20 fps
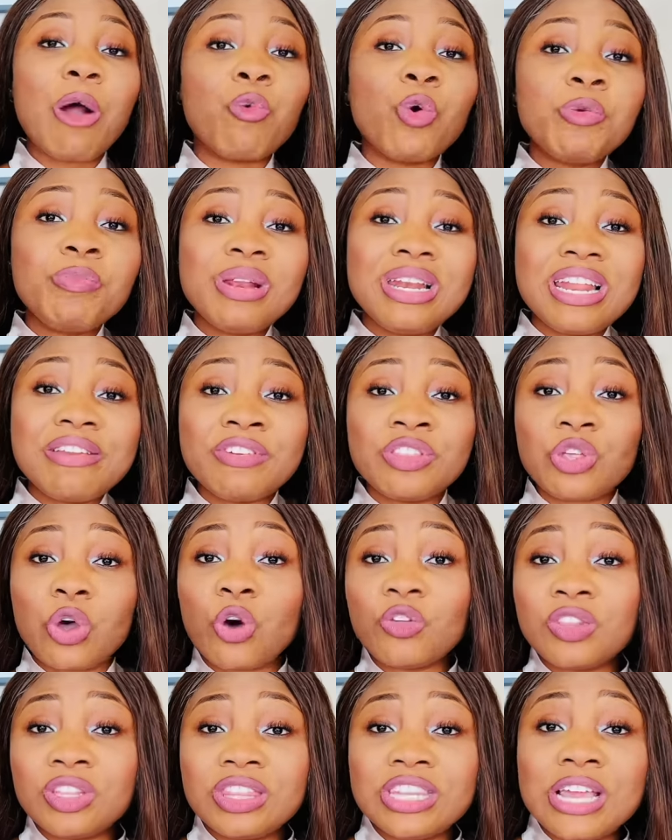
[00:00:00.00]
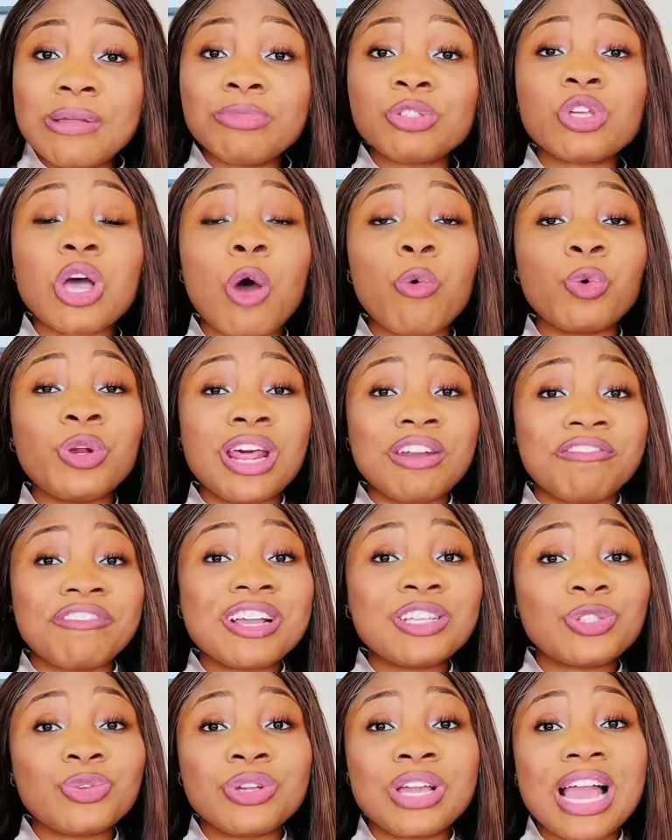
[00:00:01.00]
I would be leaving all the names, so I would
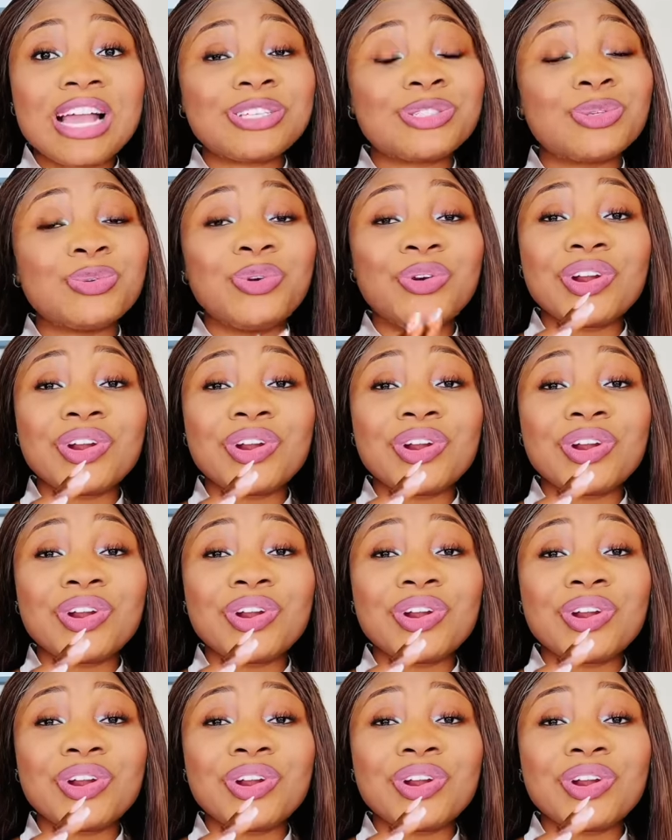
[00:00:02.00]
advise you guys to